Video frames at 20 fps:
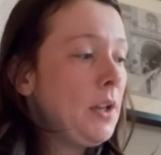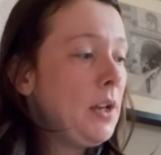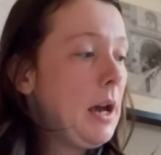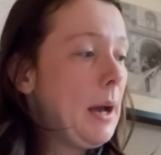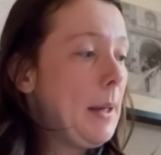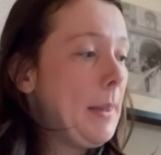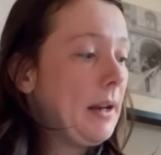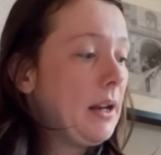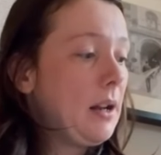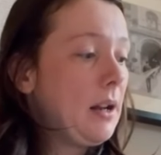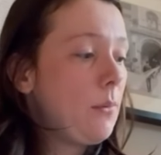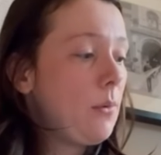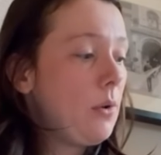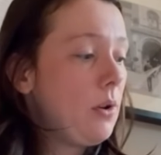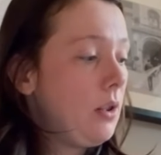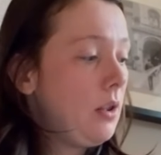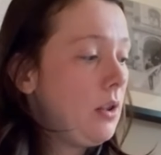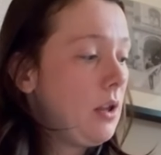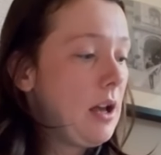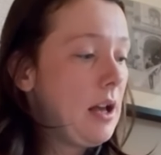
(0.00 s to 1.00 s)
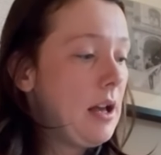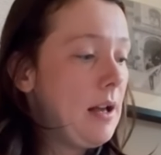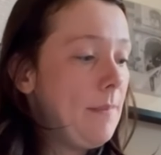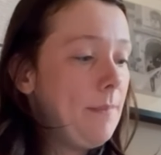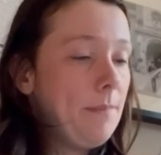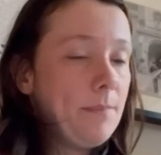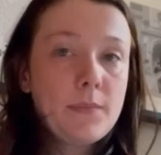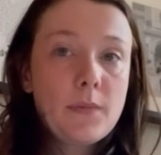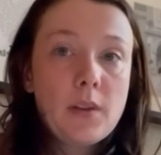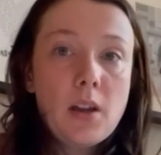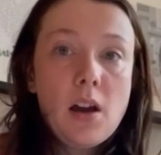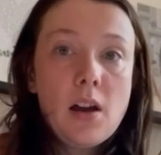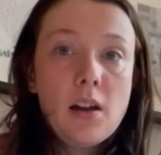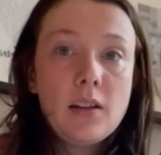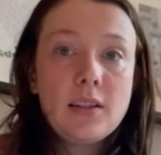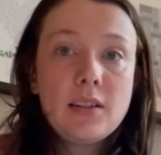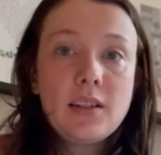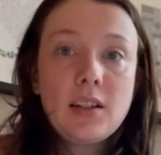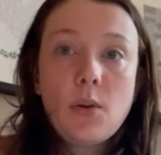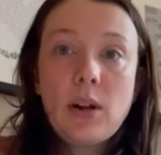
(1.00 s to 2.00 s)
And then I will
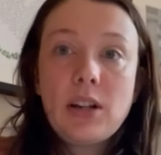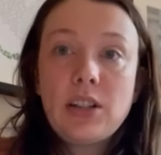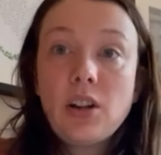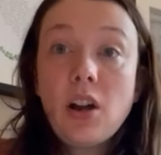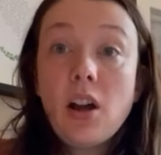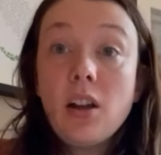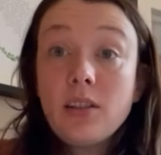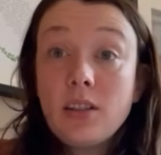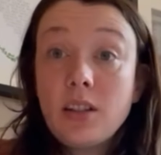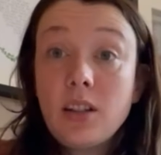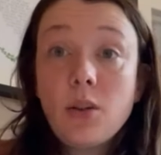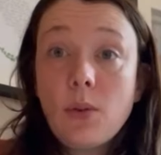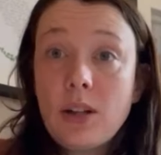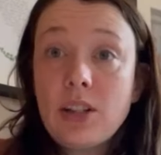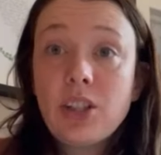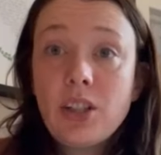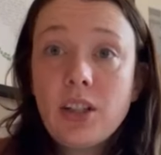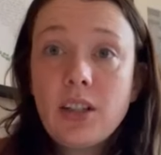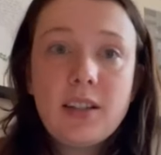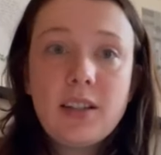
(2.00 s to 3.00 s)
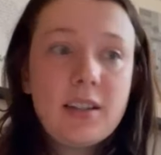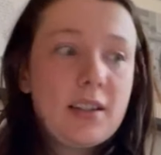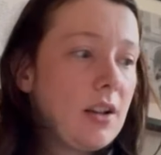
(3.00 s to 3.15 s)
answer the questions.